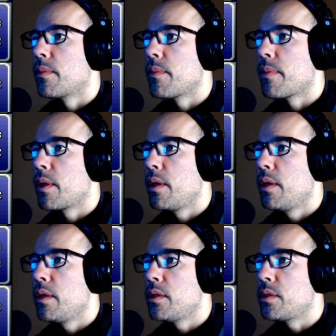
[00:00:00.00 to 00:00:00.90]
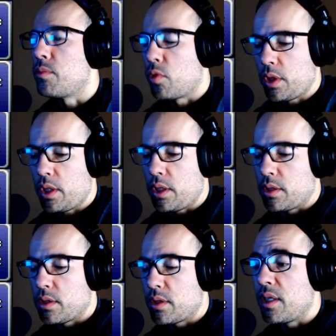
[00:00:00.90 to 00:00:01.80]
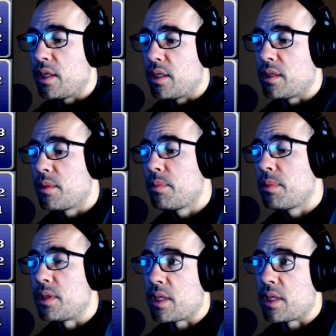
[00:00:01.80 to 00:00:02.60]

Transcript: This morning's is possessive.